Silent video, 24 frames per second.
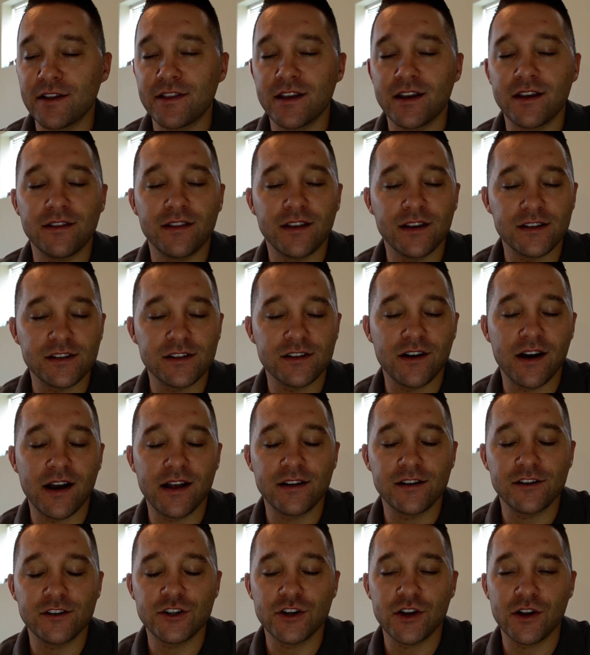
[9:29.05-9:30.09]
They still had
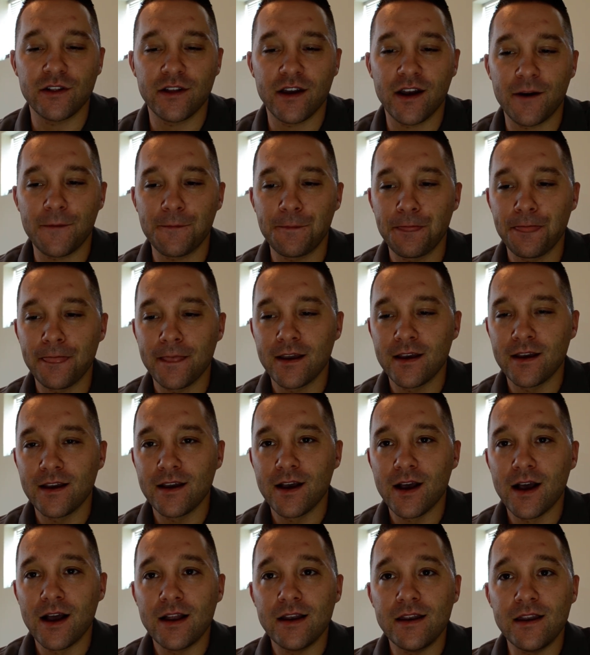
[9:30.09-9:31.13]
to share that.
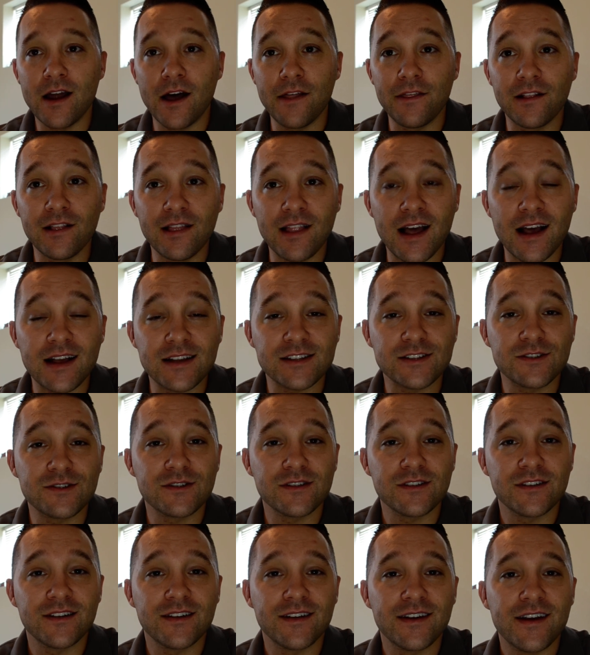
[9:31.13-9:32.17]
Nonetheless,
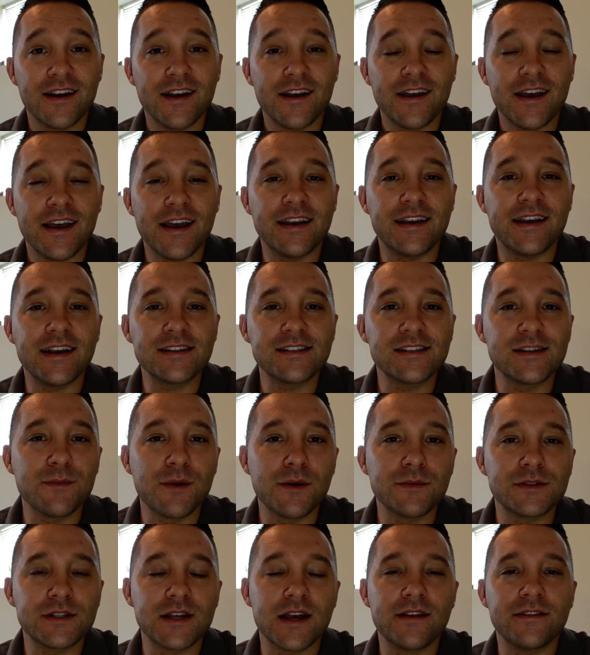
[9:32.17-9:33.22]
it gets them
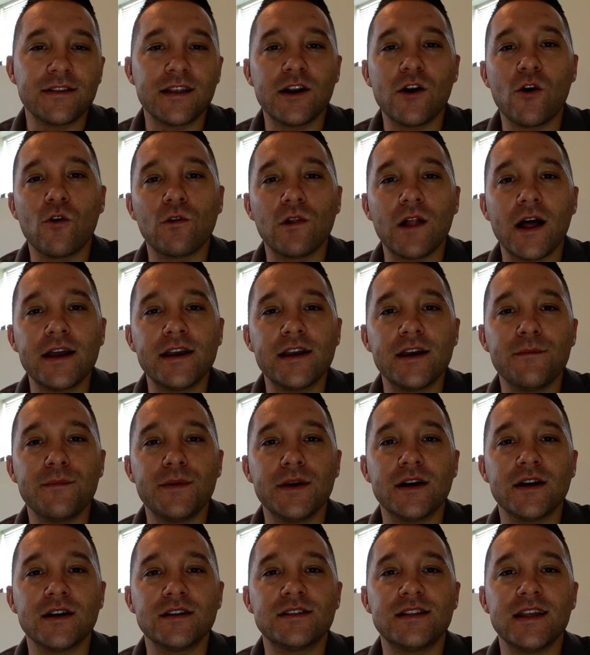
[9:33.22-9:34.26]
upset. They don't like it
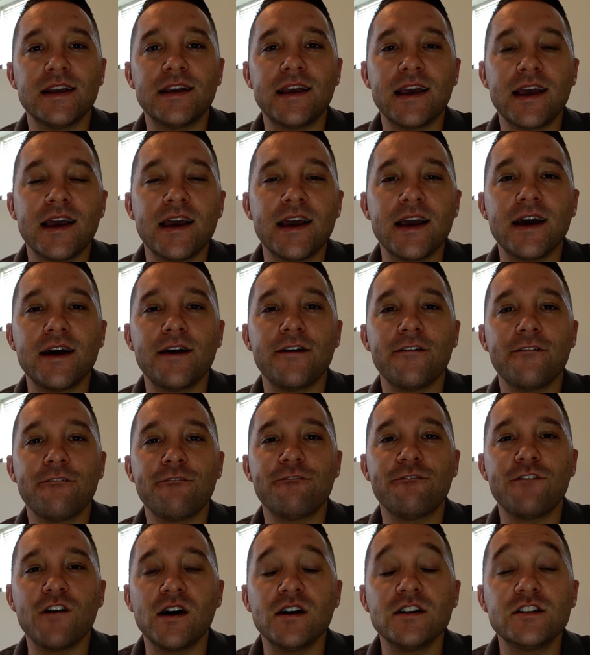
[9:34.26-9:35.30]
because they can't
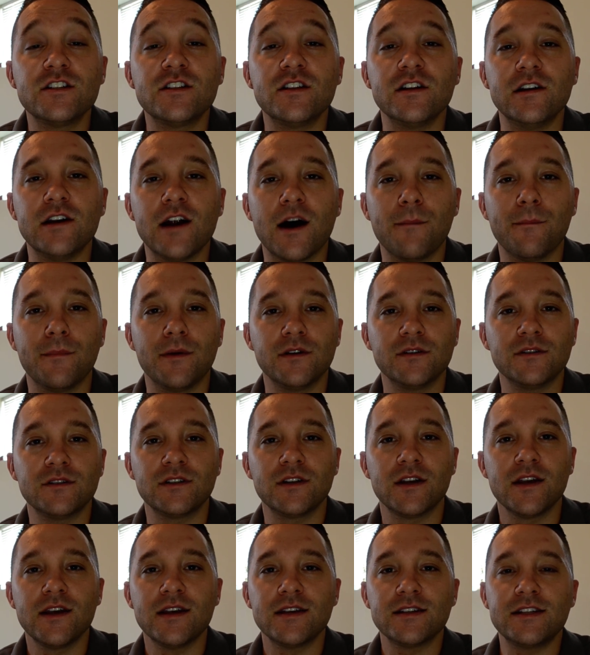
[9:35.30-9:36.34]
fudge the numbers.
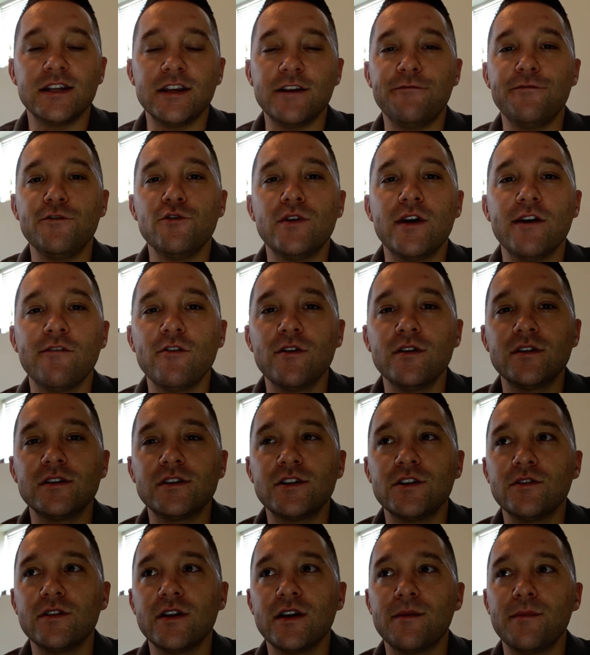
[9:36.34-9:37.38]
See, if you give it
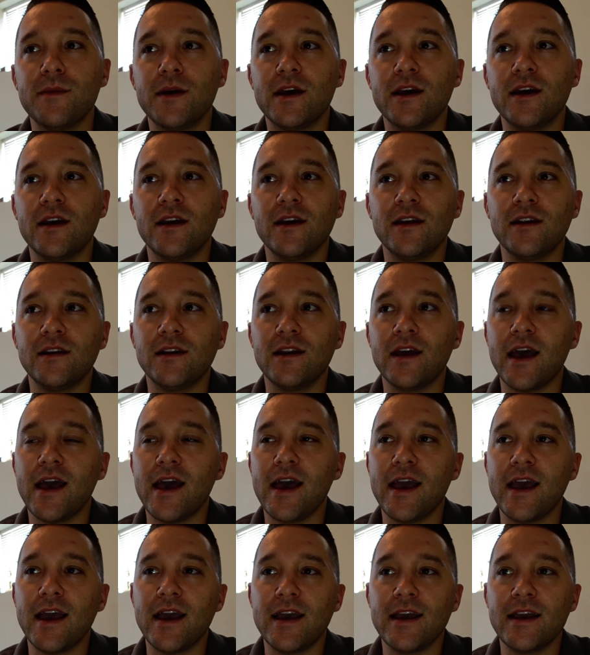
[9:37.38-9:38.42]
to them in
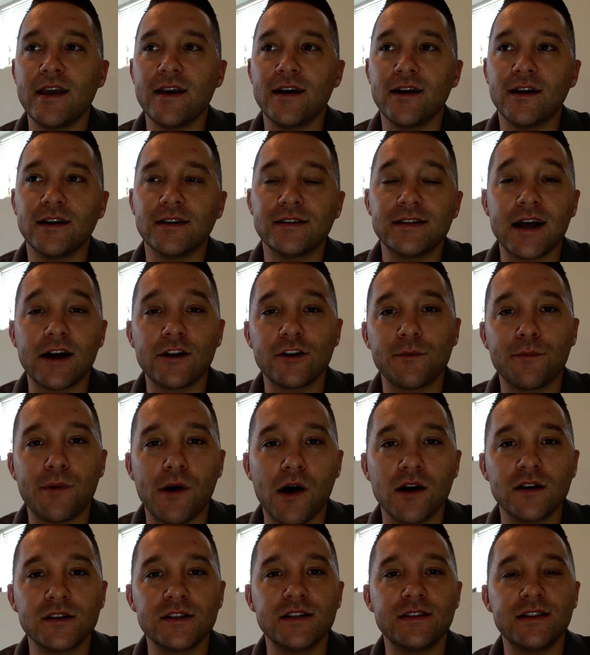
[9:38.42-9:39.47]
a down
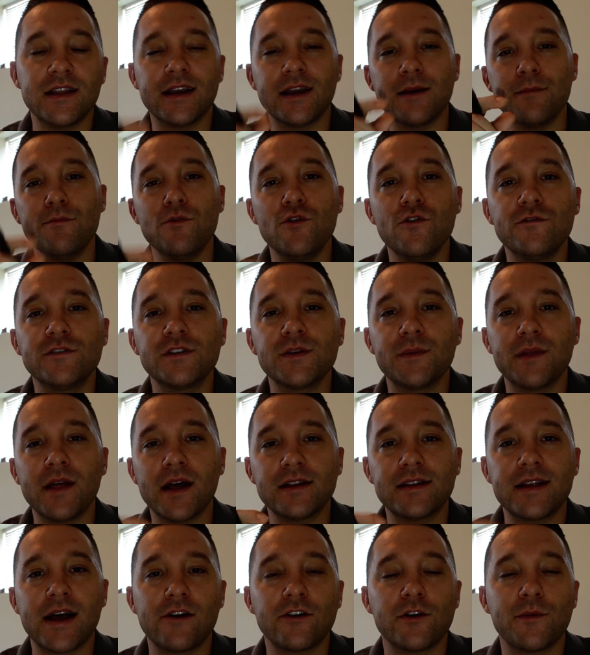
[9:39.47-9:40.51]
deposit, they can move some of that
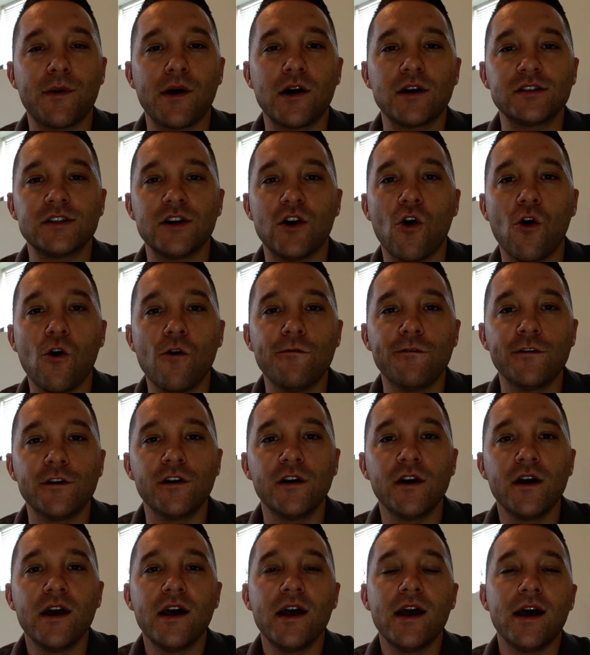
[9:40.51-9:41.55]
down deposit
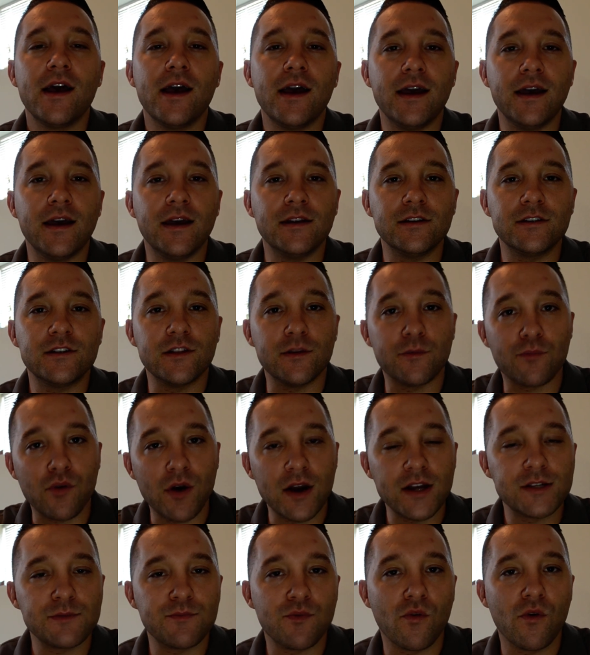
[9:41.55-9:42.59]
over into the
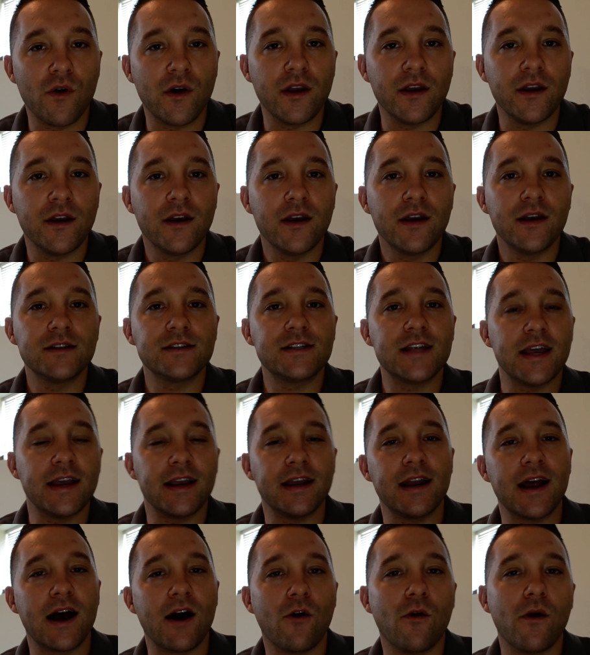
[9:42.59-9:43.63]
price point taken
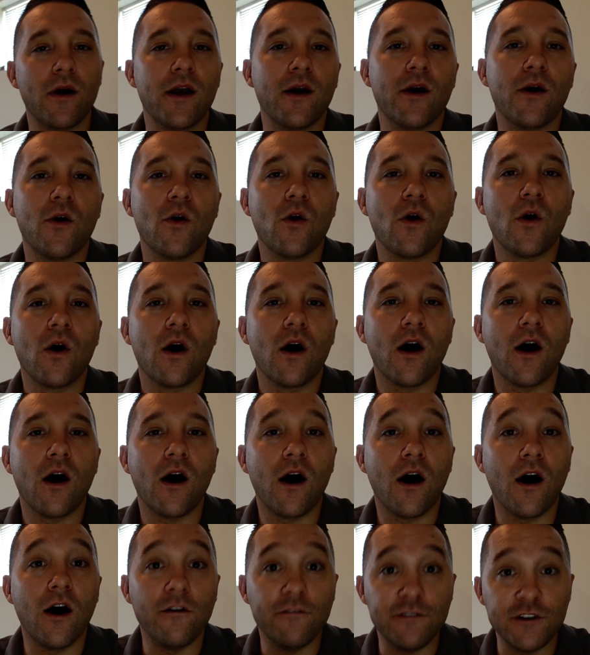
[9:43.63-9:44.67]
out
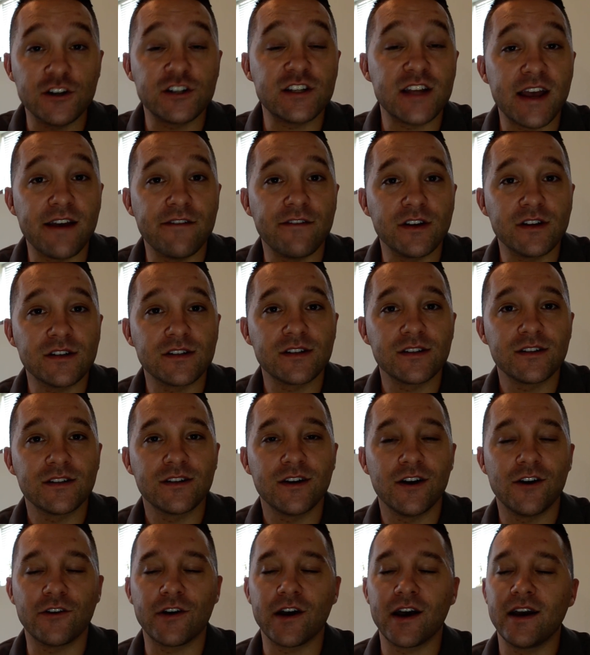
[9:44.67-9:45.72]
of your savings,
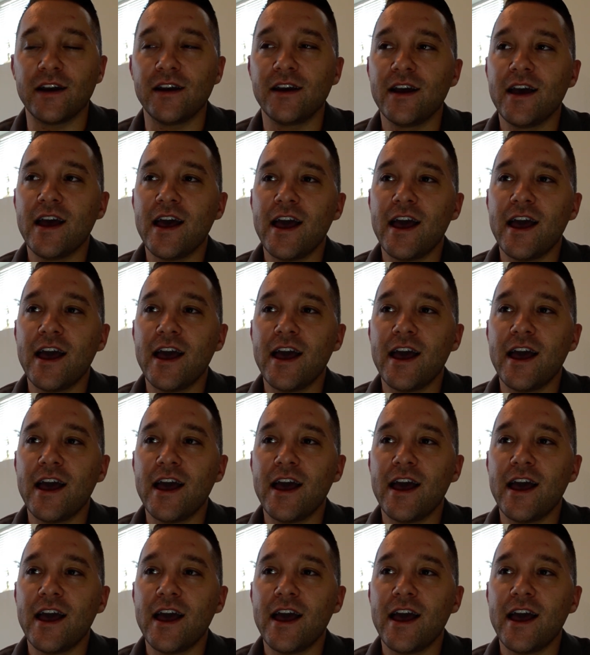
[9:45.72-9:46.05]
okay?